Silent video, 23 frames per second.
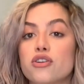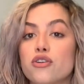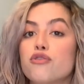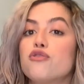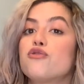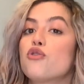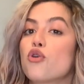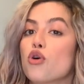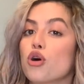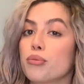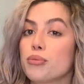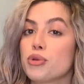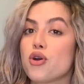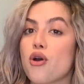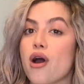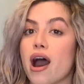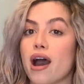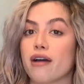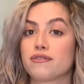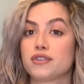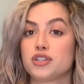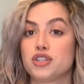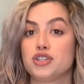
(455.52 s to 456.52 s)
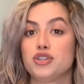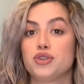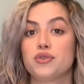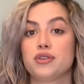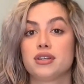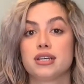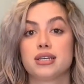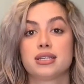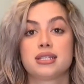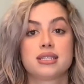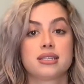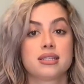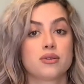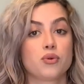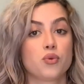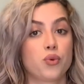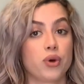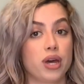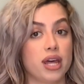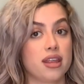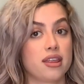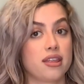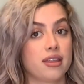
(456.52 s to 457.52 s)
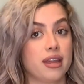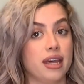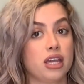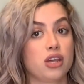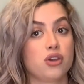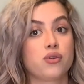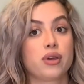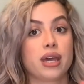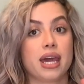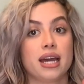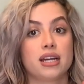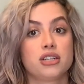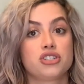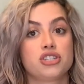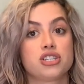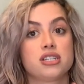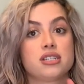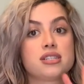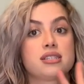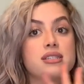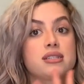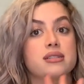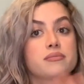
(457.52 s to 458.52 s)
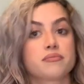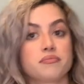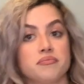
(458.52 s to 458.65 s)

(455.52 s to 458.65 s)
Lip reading: form you have to do this with. Like you can't just...